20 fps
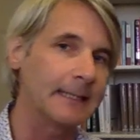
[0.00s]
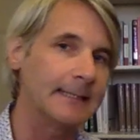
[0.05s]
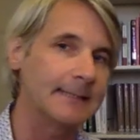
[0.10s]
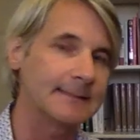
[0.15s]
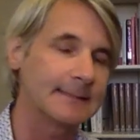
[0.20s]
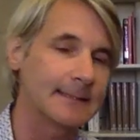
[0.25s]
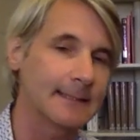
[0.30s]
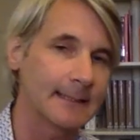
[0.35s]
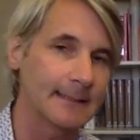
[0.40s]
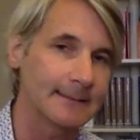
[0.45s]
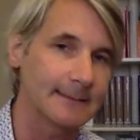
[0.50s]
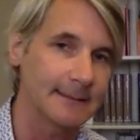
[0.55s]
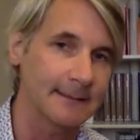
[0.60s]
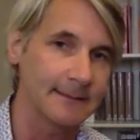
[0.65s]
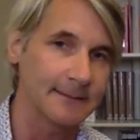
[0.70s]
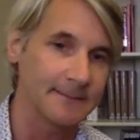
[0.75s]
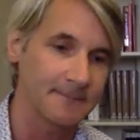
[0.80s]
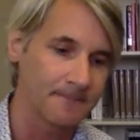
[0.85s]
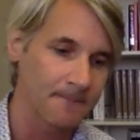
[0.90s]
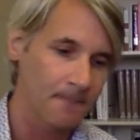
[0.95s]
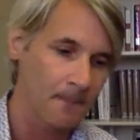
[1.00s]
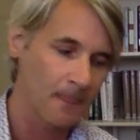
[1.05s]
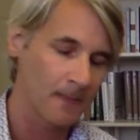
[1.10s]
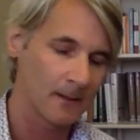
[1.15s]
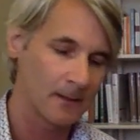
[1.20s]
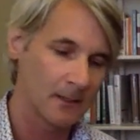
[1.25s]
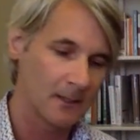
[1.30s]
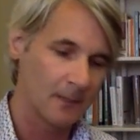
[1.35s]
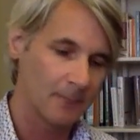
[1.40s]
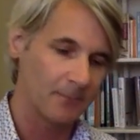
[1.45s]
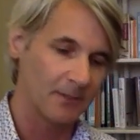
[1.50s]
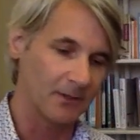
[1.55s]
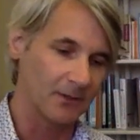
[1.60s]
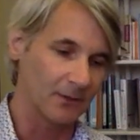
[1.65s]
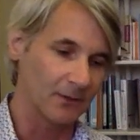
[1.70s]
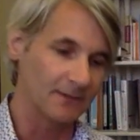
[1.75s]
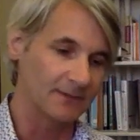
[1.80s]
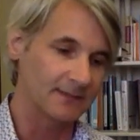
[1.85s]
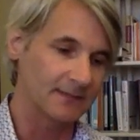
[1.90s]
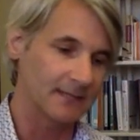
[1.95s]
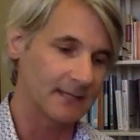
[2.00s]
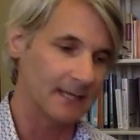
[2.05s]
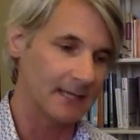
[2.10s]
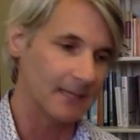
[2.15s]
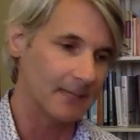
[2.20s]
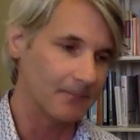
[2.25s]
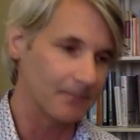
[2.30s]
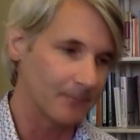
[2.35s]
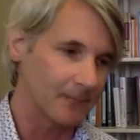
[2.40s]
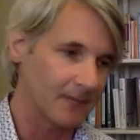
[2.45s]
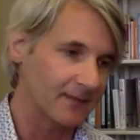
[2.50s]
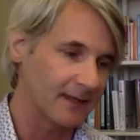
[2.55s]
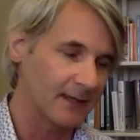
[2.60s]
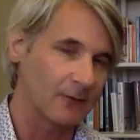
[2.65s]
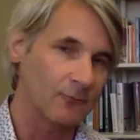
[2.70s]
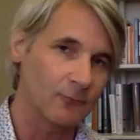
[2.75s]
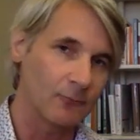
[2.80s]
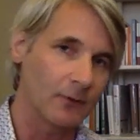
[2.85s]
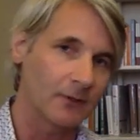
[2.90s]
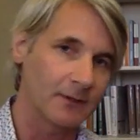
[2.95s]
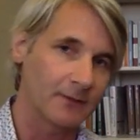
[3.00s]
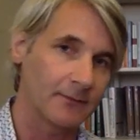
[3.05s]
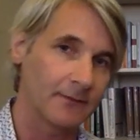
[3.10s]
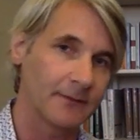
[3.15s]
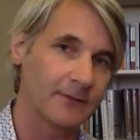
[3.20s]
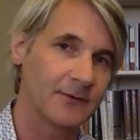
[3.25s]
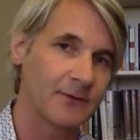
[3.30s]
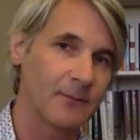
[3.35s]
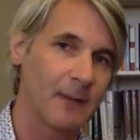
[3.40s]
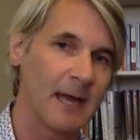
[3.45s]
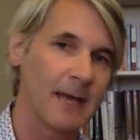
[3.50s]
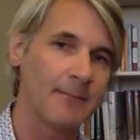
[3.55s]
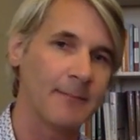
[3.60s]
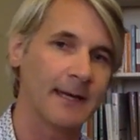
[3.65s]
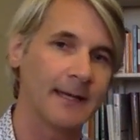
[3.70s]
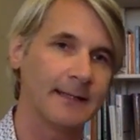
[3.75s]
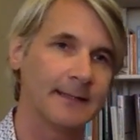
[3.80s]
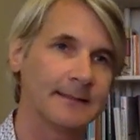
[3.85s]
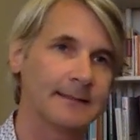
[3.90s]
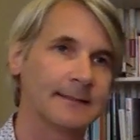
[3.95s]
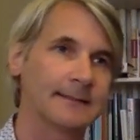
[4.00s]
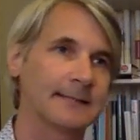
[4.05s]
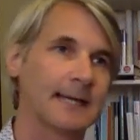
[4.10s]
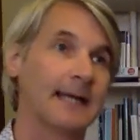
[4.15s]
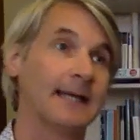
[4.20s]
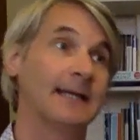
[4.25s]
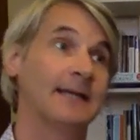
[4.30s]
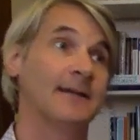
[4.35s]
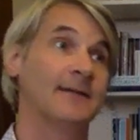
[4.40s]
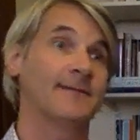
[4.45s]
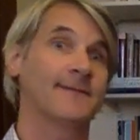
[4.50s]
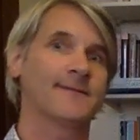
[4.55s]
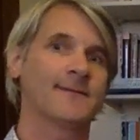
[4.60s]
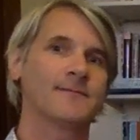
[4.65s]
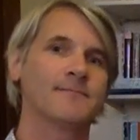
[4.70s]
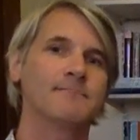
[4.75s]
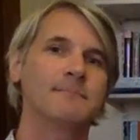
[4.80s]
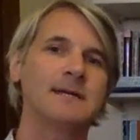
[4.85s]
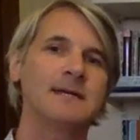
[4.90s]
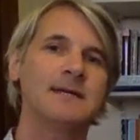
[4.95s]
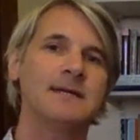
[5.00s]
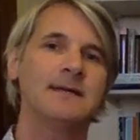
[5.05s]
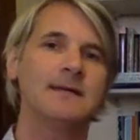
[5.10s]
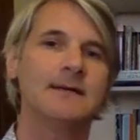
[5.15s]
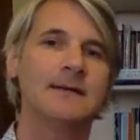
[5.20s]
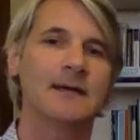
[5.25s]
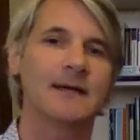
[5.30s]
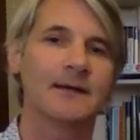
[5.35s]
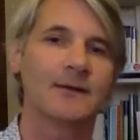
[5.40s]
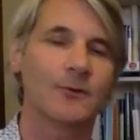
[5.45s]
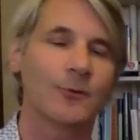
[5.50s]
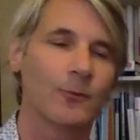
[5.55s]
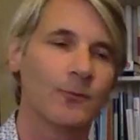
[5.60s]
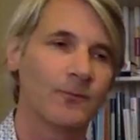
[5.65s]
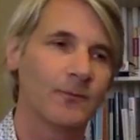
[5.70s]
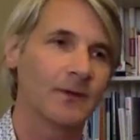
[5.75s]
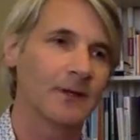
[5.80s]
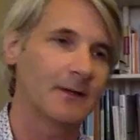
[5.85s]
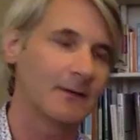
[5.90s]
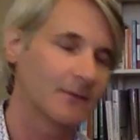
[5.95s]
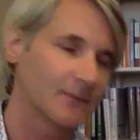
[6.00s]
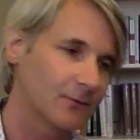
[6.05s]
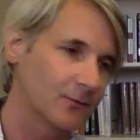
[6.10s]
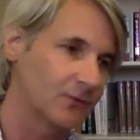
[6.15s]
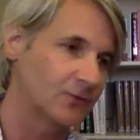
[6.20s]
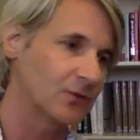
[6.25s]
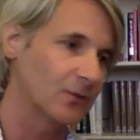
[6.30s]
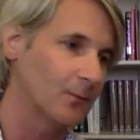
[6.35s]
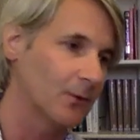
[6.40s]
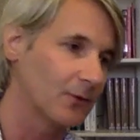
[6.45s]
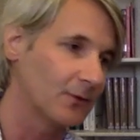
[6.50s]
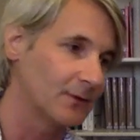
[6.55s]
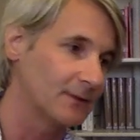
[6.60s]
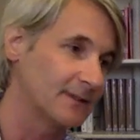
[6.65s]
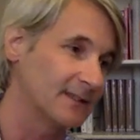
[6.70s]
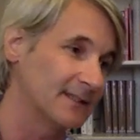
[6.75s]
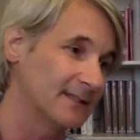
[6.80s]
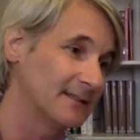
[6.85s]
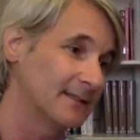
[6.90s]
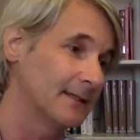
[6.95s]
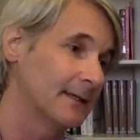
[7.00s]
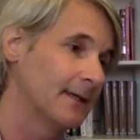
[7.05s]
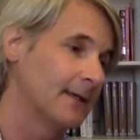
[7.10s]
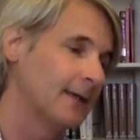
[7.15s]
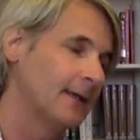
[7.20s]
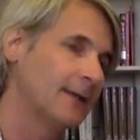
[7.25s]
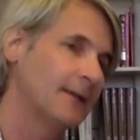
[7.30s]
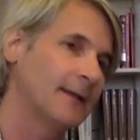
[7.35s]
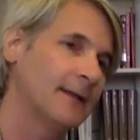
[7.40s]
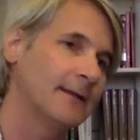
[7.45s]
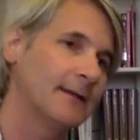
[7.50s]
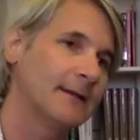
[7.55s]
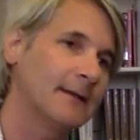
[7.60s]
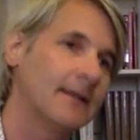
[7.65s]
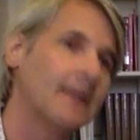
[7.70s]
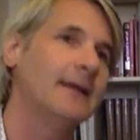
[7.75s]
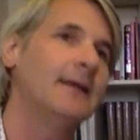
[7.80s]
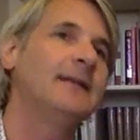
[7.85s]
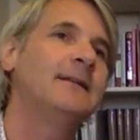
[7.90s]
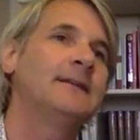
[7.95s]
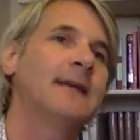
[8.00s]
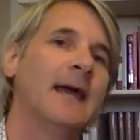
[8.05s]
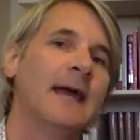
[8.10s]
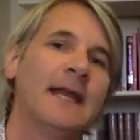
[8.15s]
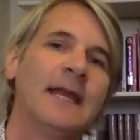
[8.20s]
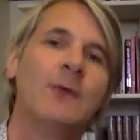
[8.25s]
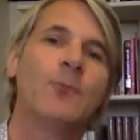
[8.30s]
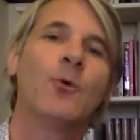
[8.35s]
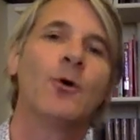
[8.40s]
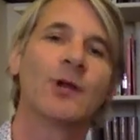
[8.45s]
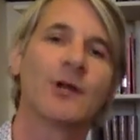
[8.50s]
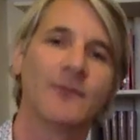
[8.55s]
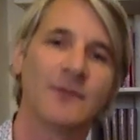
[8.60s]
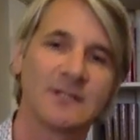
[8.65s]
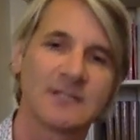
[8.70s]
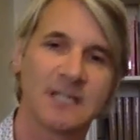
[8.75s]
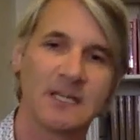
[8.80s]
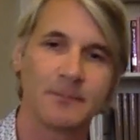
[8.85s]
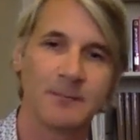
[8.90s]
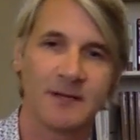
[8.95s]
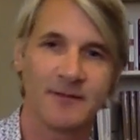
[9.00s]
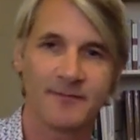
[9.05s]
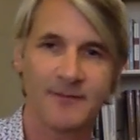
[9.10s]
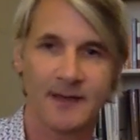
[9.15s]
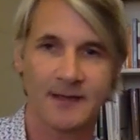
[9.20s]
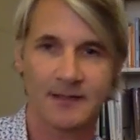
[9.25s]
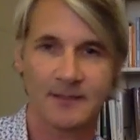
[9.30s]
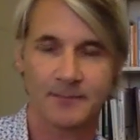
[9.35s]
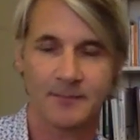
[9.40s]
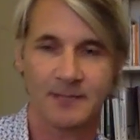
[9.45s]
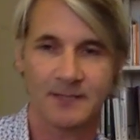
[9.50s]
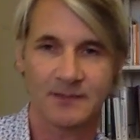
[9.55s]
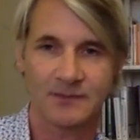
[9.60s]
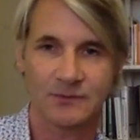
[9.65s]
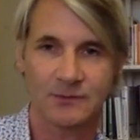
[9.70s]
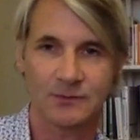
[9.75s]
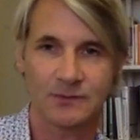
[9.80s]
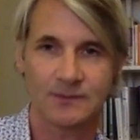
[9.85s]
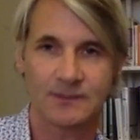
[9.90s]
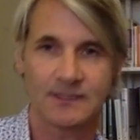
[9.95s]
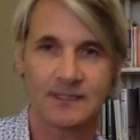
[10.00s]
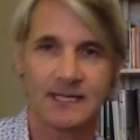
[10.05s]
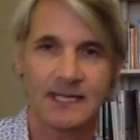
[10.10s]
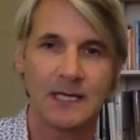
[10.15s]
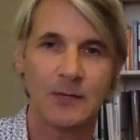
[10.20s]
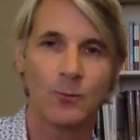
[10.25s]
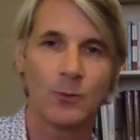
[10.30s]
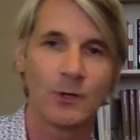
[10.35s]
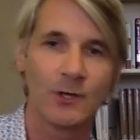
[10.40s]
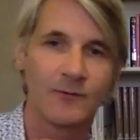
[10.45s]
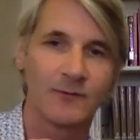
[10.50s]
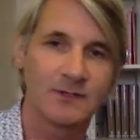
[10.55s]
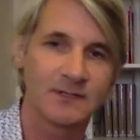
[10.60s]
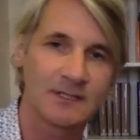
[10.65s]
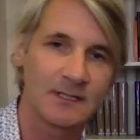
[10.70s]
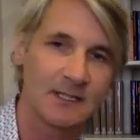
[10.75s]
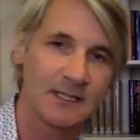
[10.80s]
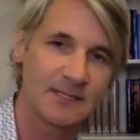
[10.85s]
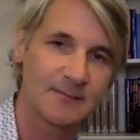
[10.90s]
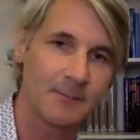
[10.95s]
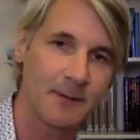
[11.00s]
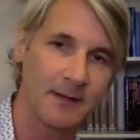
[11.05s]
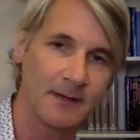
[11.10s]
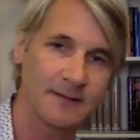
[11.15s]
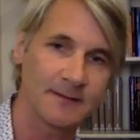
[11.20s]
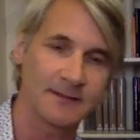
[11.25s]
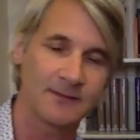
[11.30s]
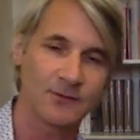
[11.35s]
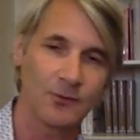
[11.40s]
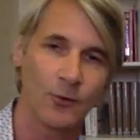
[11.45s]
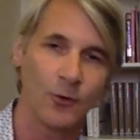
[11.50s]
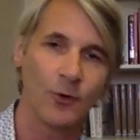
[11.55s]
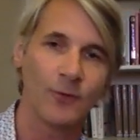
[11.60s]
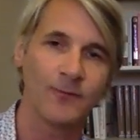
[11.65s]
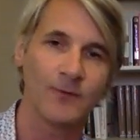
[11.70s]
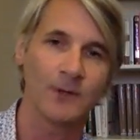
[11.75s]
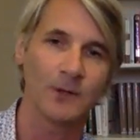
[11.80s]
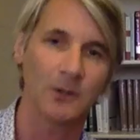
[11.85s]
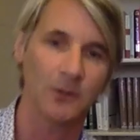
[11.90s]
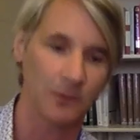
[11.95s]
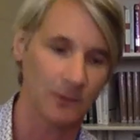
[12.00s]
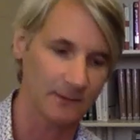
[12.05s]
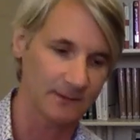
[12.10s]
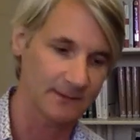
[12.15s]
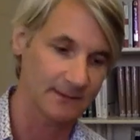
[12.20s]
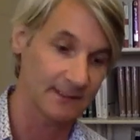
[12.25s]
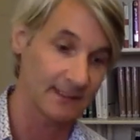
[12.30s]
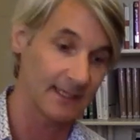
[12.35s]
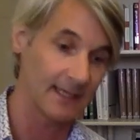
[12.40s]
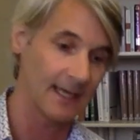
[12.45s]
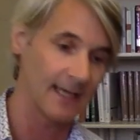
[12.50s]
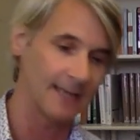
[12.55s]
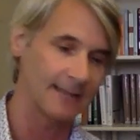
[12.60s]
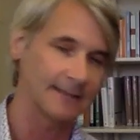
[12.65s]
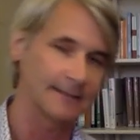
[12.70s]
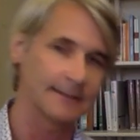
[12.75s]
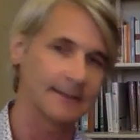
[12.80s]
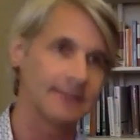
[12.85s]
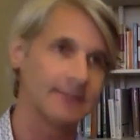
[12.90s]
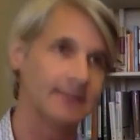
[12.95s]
pleased that I did, because I think what, to my mind, it has highlighted for me, and hopefully to some others, is that any one of us can be affected by suicide. Any one of us can experience this awful loss, and